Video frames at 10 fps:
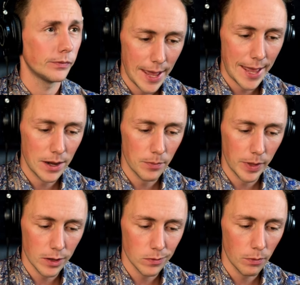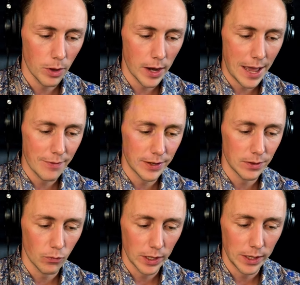And because we want to have it
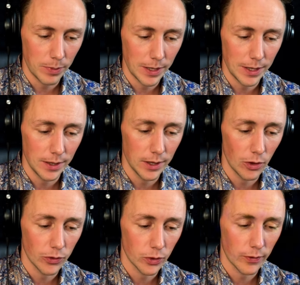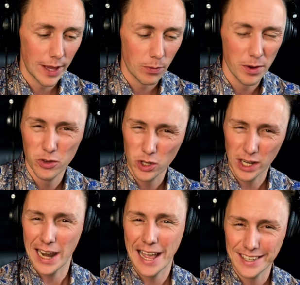really be, you know, sort of like one of those
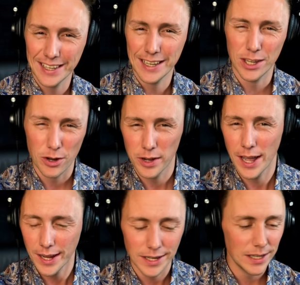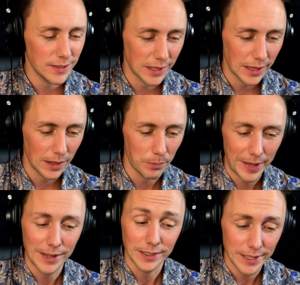classic, you know, 90s
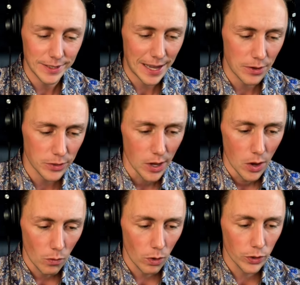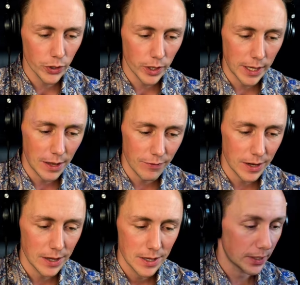big lead sounds, we're also going to give
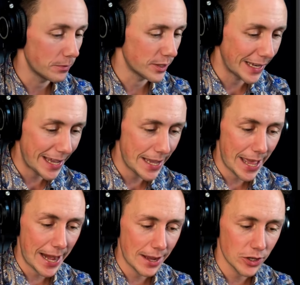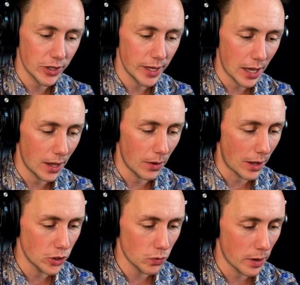it some delay. And actually,
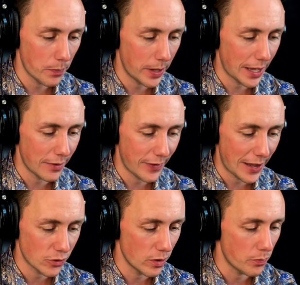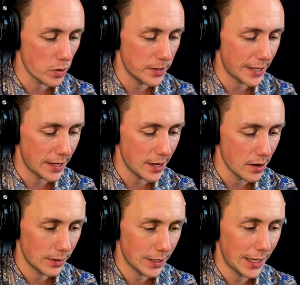I just want to pick a factory preset
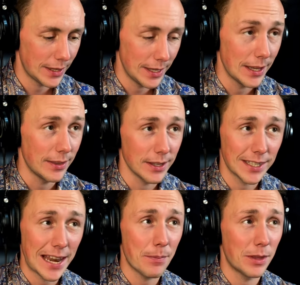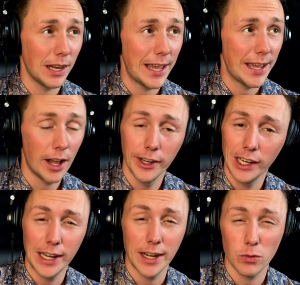here. Take the slap delay
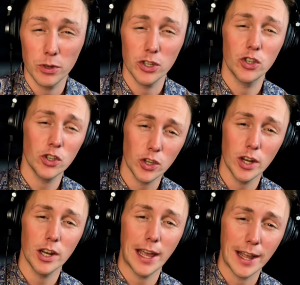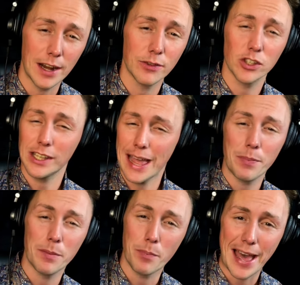unlinked, which is just going to like kind of
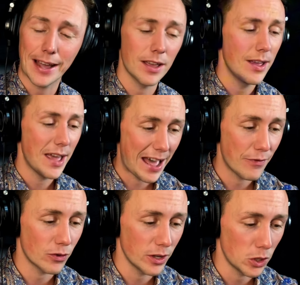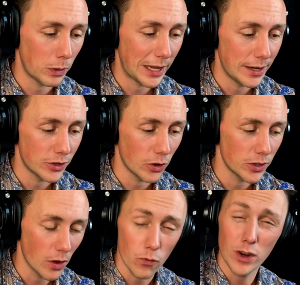slap it back after it's played. So
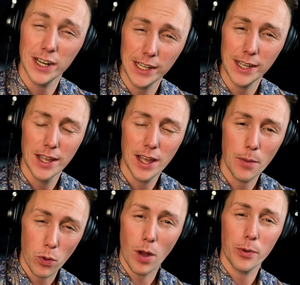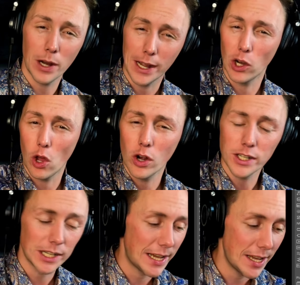it's not really a proper like long
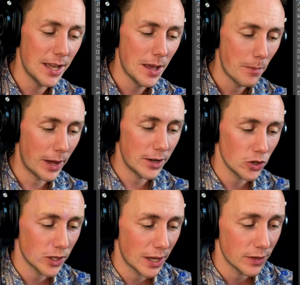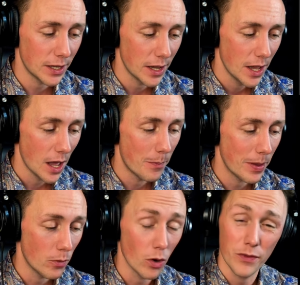delay, but it just gives it a
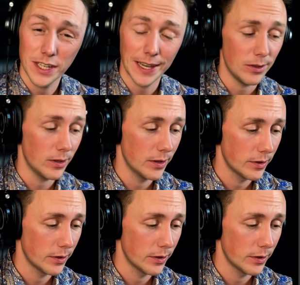bit more of a tail.